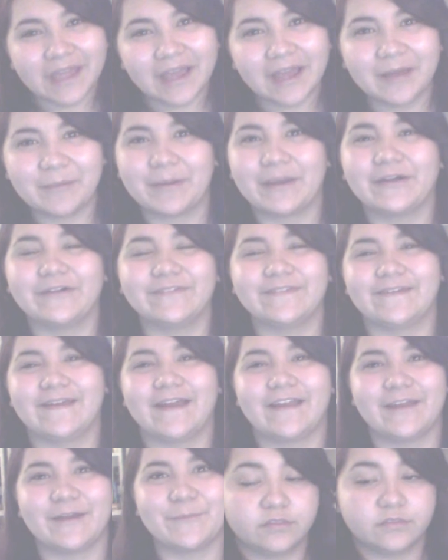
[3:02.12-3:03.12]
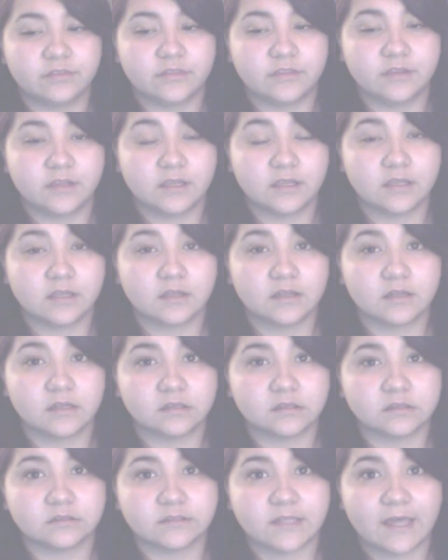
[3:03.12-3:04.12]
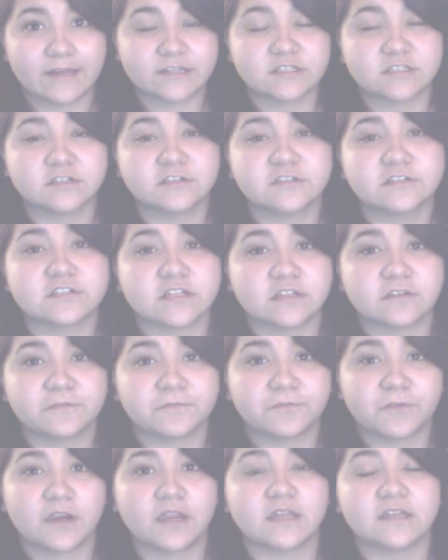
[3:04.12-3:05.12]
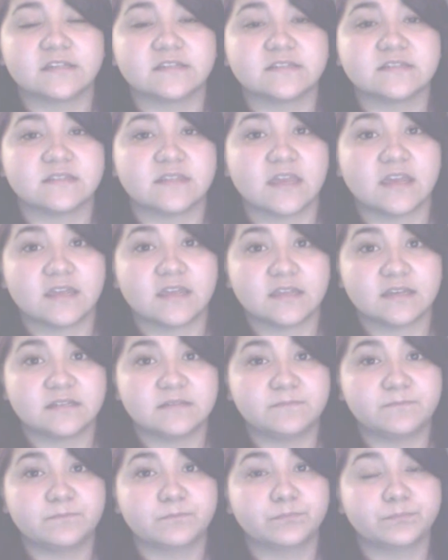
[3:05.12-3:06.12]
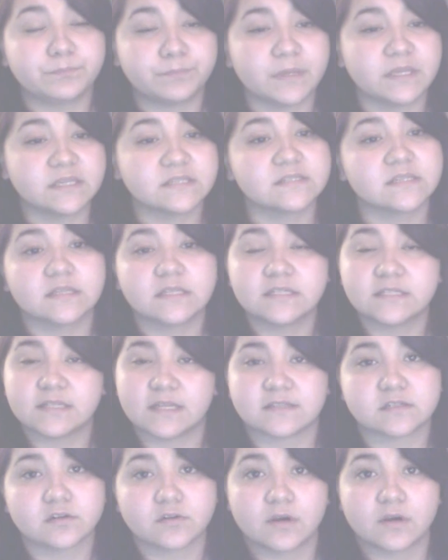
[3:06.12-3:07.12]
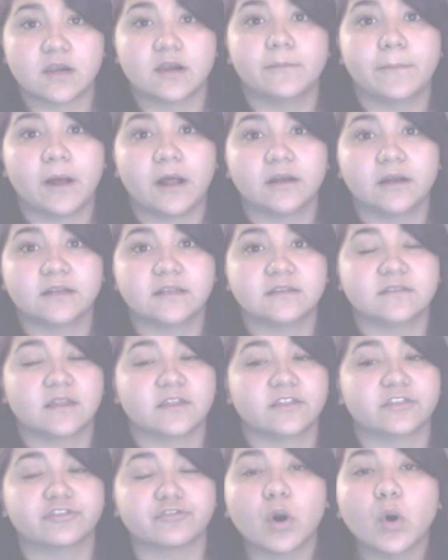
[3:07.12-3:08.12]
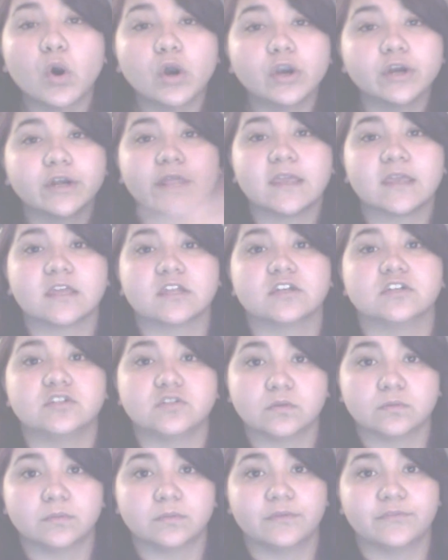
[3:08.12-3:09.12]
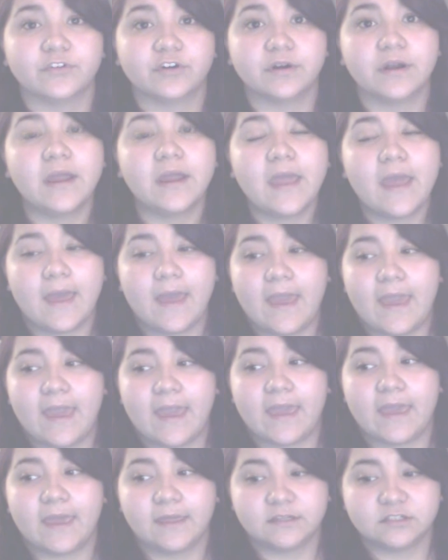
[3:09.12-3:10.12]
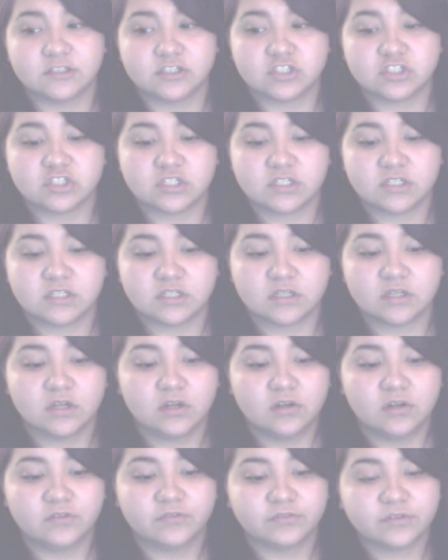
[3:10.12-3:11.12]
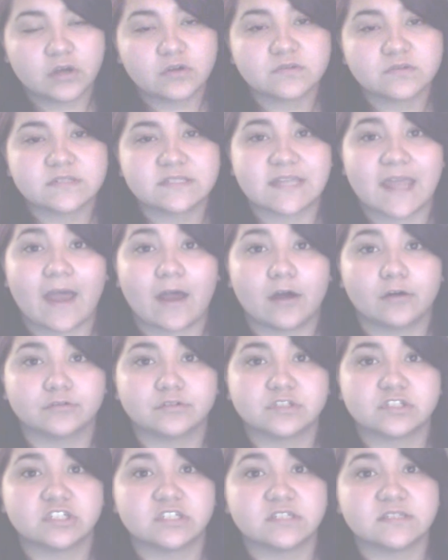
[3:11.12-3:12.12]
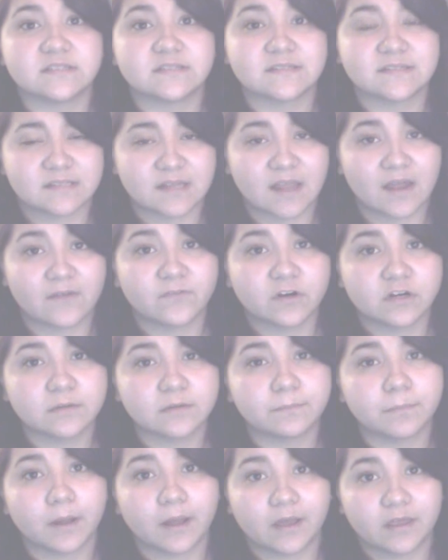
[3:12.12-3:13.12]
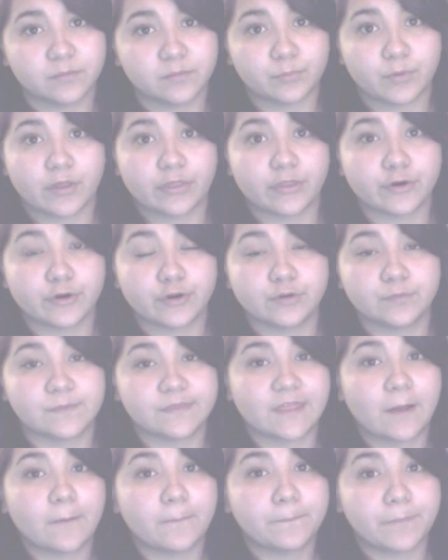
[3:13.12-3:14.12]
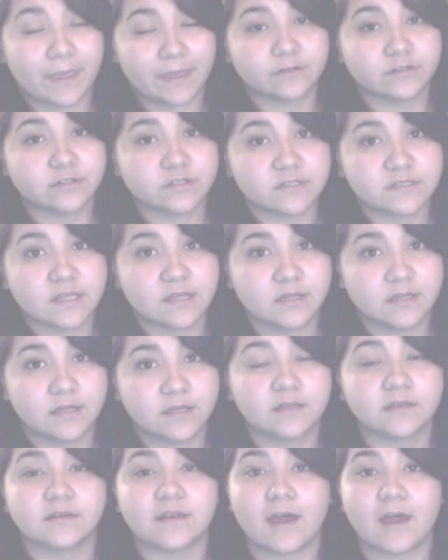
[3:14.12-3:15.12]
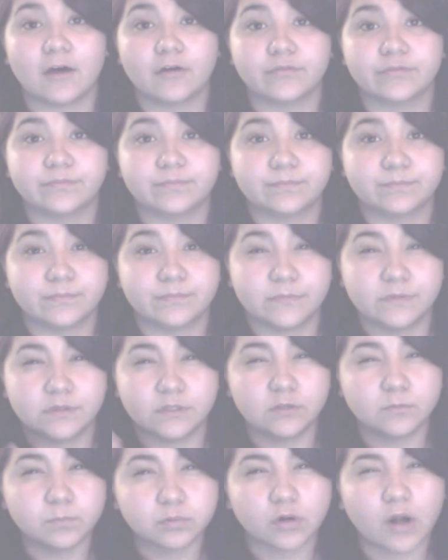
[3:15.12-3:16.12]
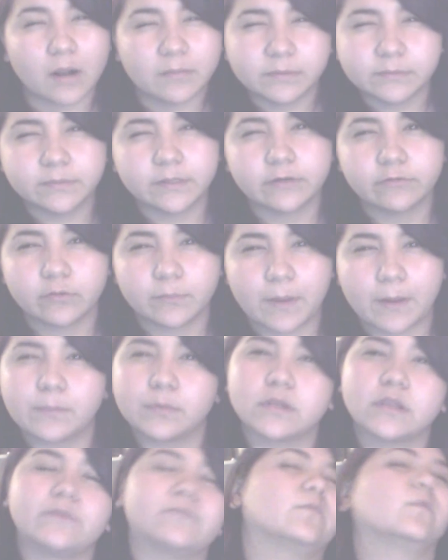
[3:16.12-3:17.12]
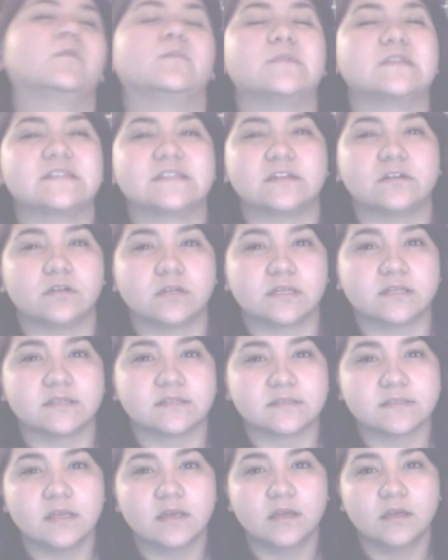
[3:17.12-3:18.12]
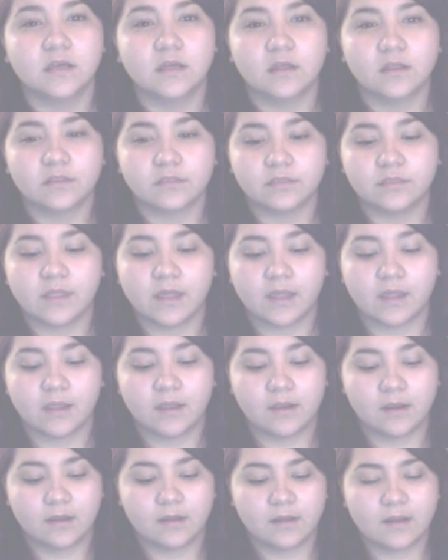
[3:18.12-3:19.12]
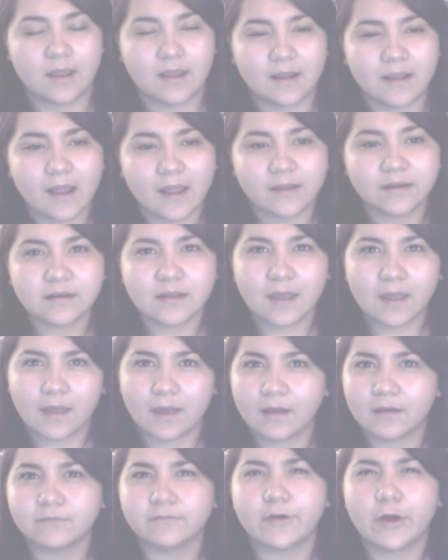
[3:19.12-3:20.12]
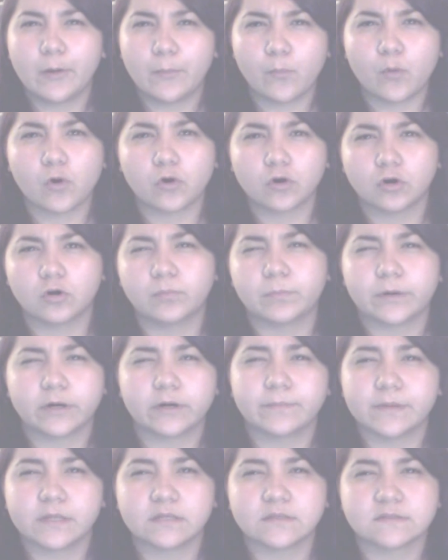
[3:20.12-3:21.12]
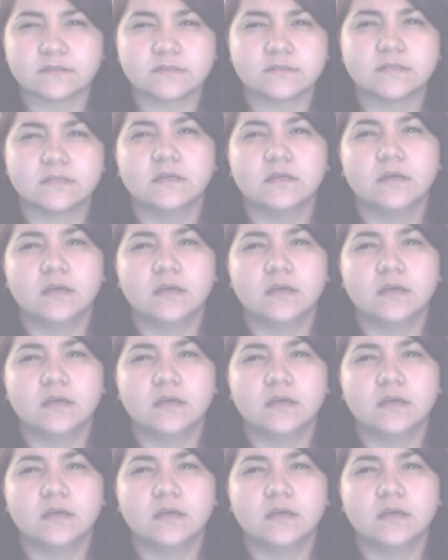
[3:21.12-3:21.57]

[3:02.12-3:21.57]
Apparently I am. The Lannisters in the phrase, they basically desecrate her body. They throw her naked into a river, and she flows down. She's discovered by the Brotherhood Without Banners. Now, you probably remember them from the series. They kind of have a moral purpose.